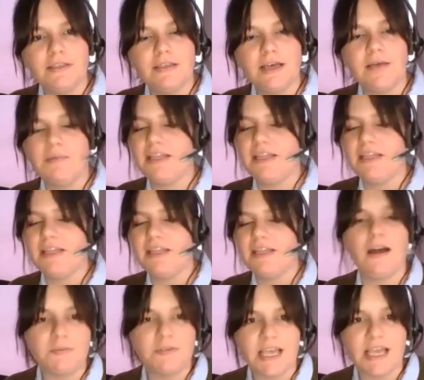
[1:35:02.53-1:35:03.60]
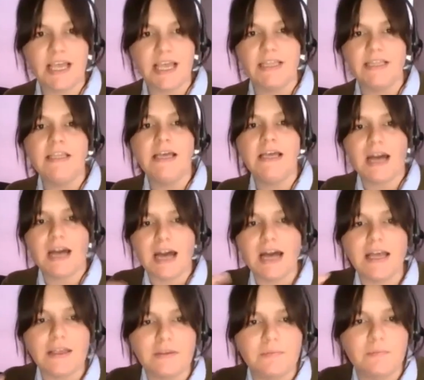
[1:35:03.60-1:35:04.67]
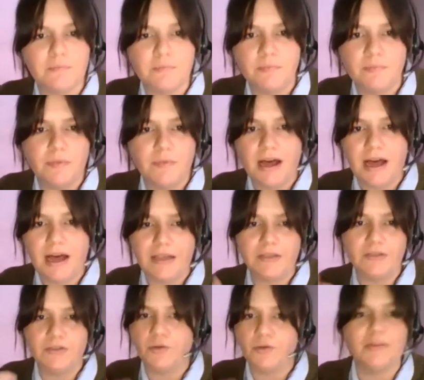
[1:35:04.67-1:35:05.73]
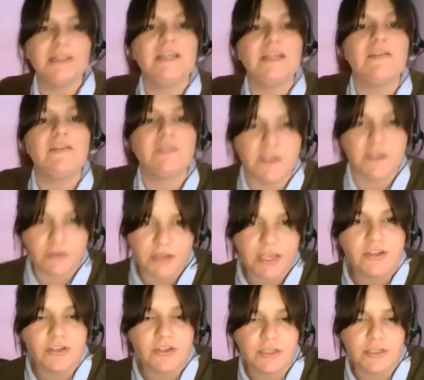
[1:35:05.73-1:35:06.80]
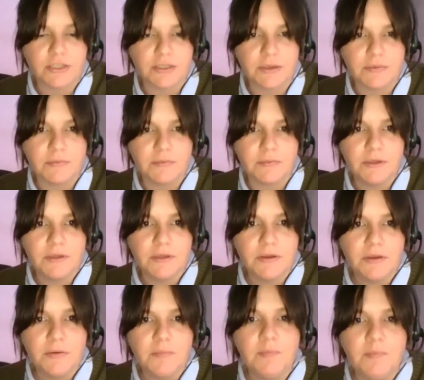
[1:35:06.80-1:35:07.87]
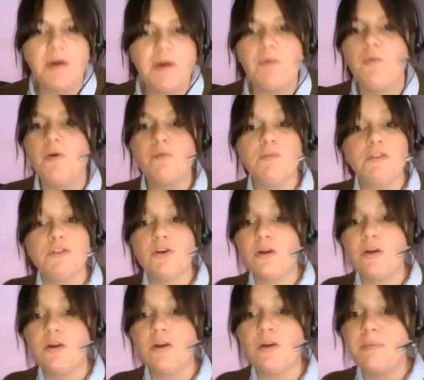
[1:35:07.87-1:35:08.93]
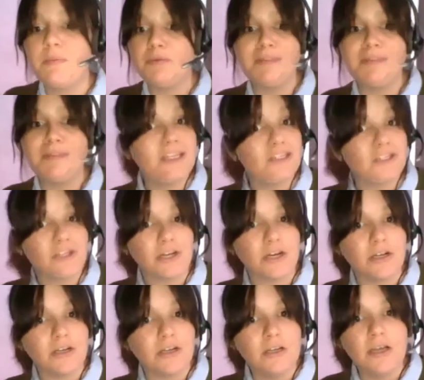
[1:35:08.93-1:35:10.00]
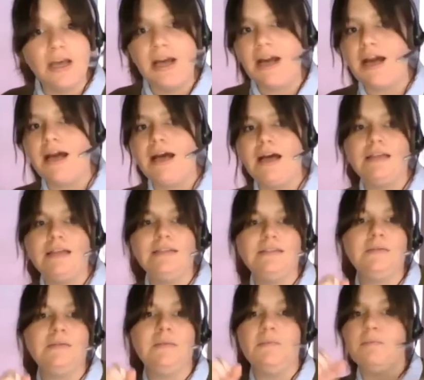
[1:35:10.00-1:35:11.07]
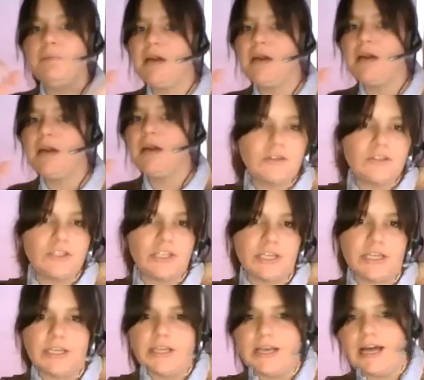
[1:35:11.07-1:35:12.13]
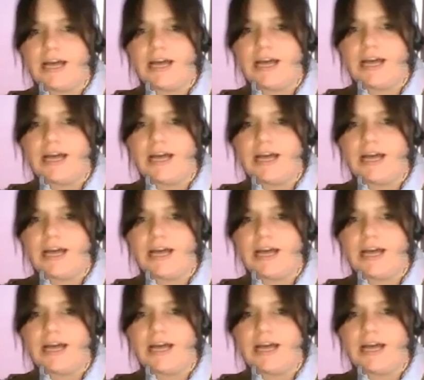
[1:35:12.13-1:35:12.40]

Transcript: I mean, 100%, I don't believe creationism. But when we talk about nature and biology and